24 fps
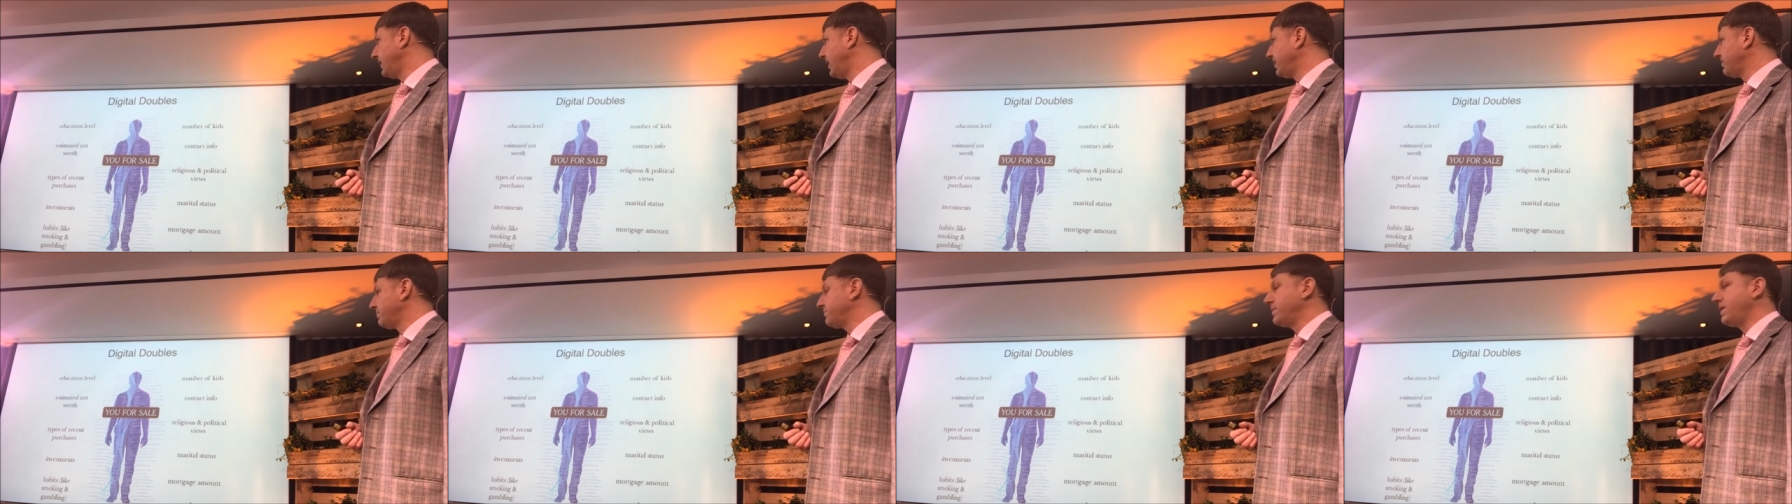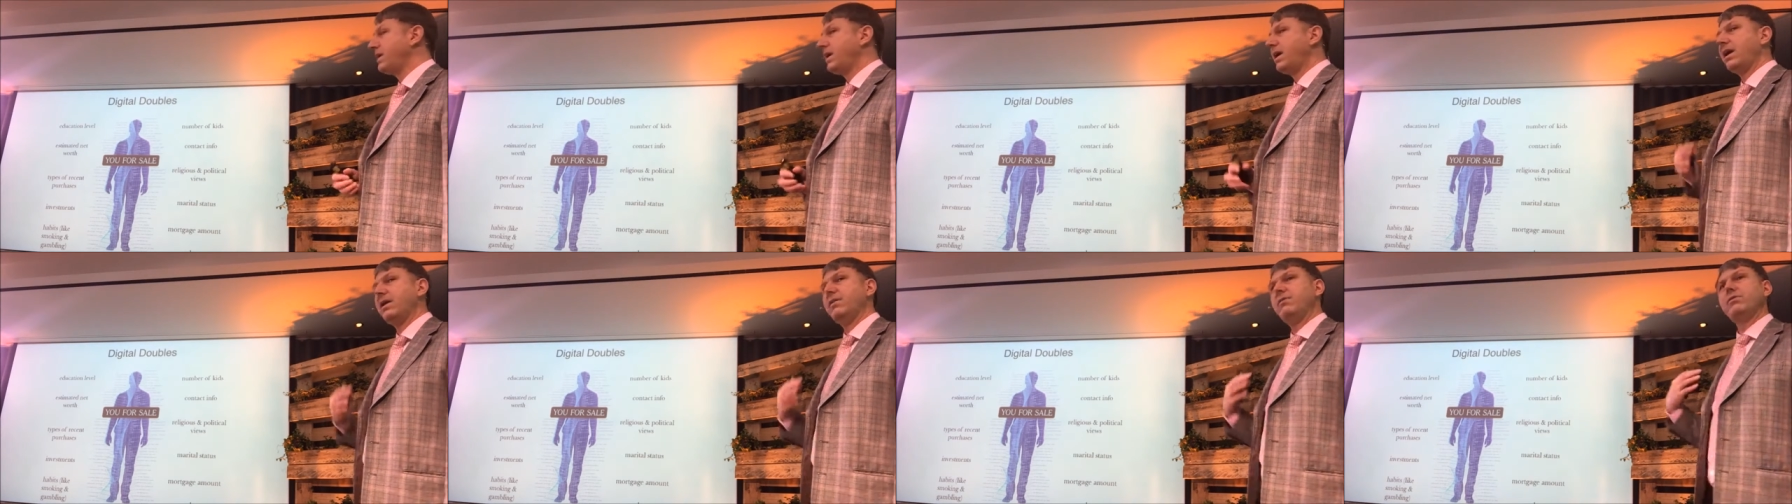that
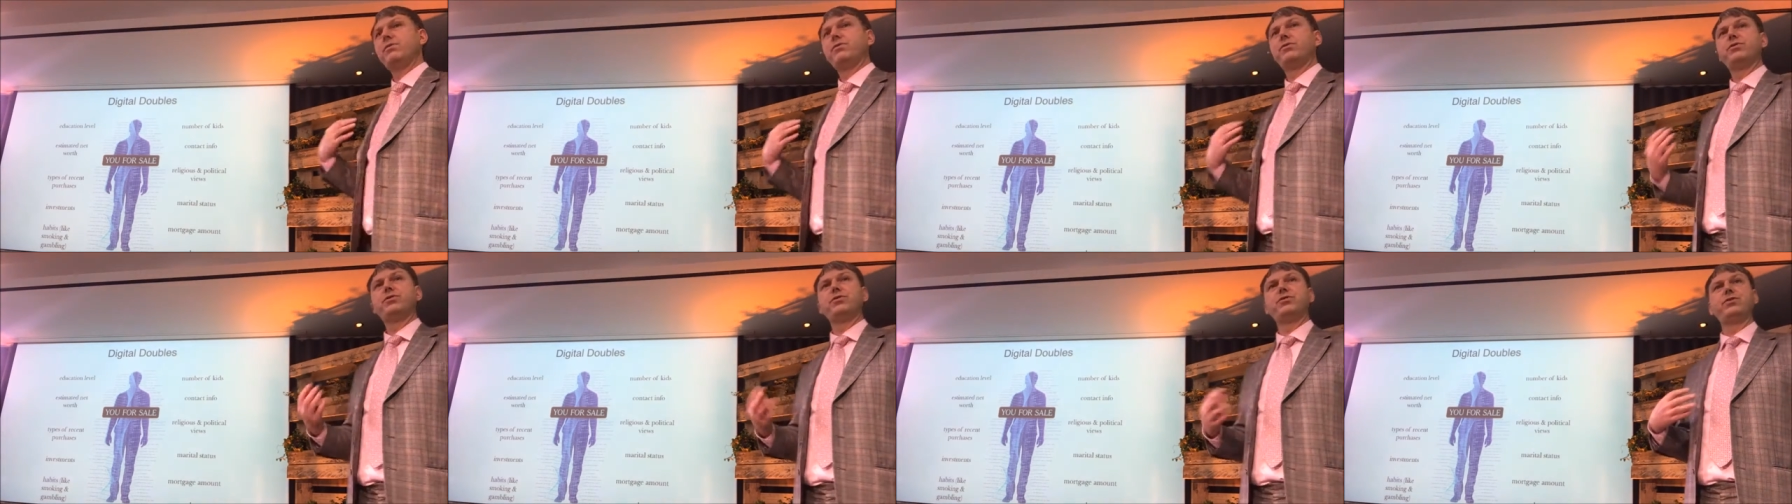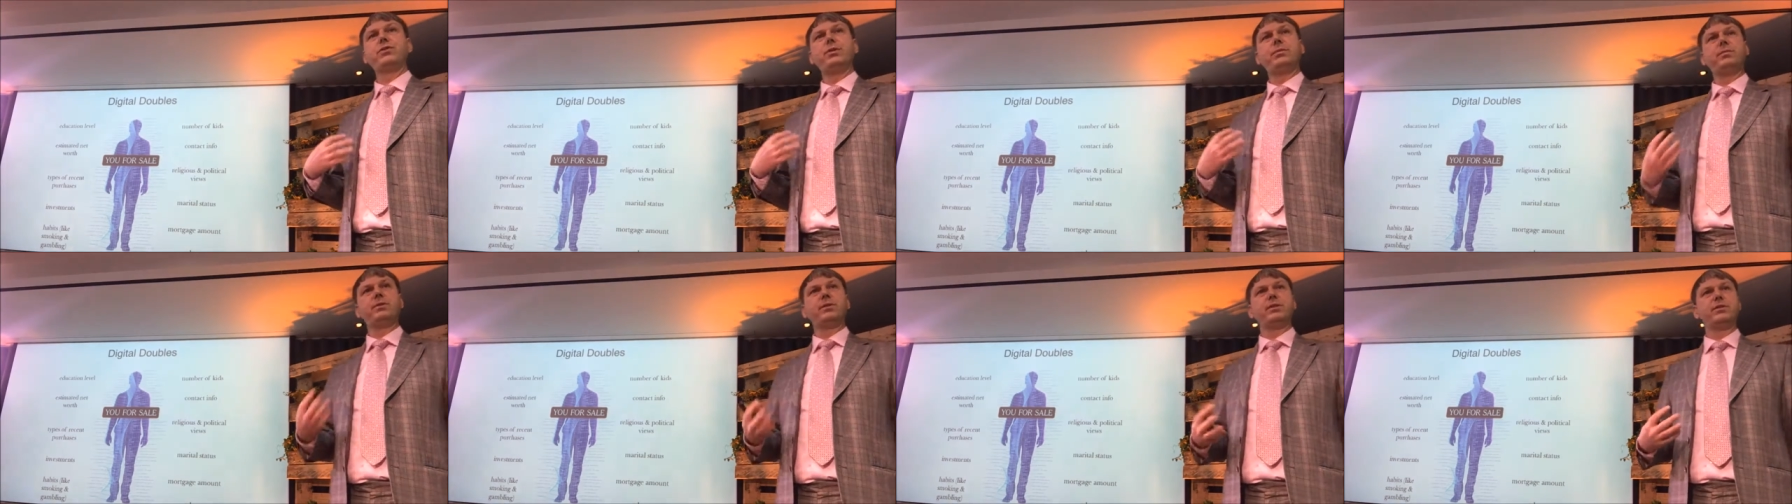behave
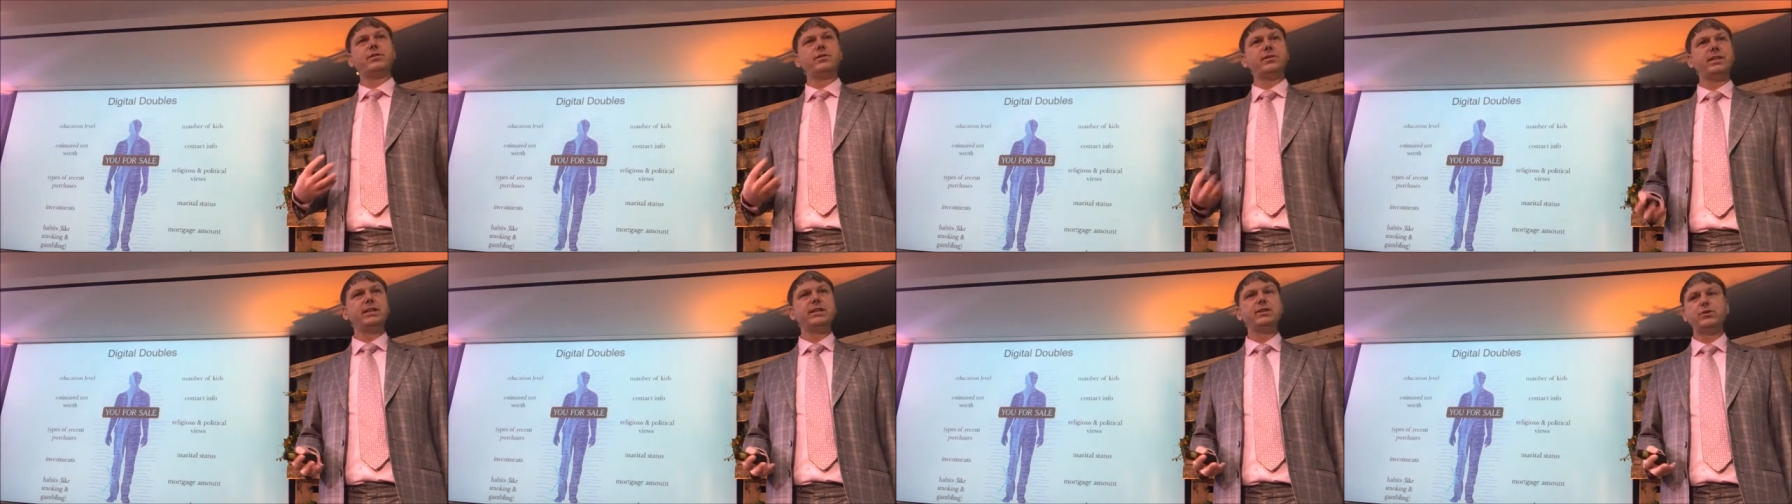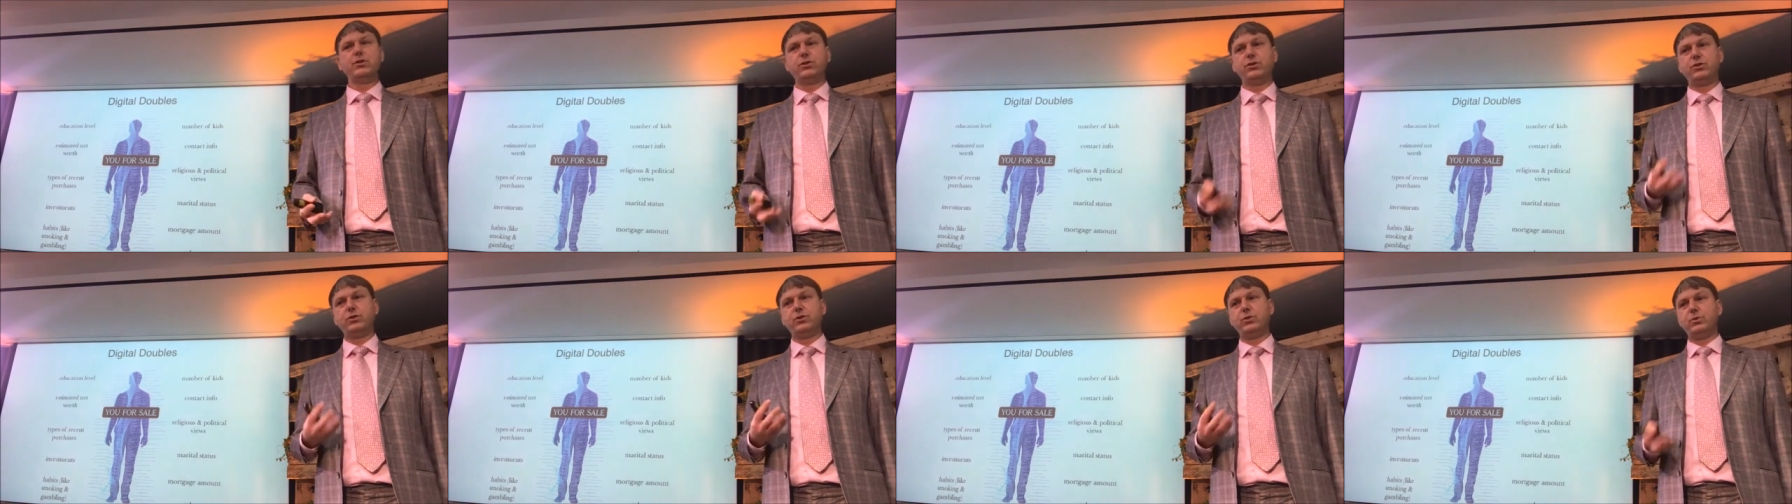similarly